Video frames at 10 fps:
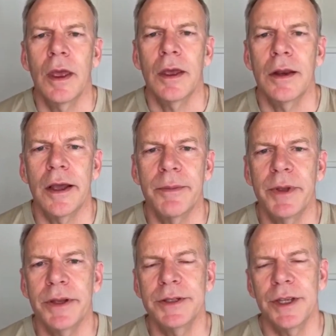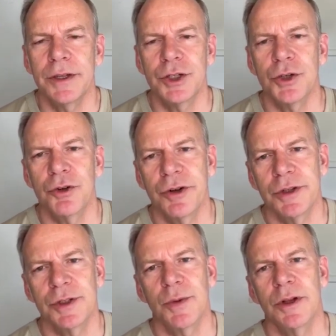Liability insurance
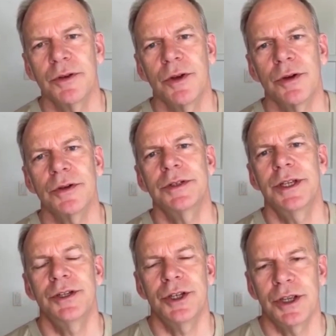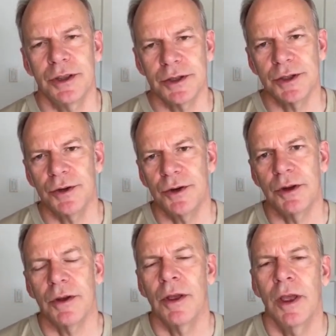while not teaching in the studio.
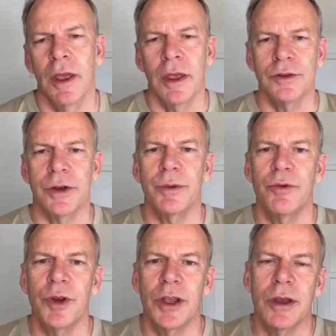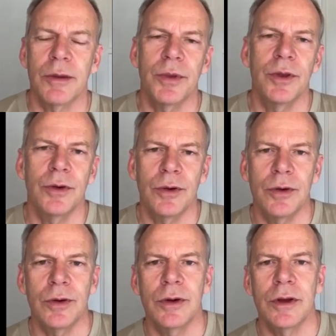So I would ring up your...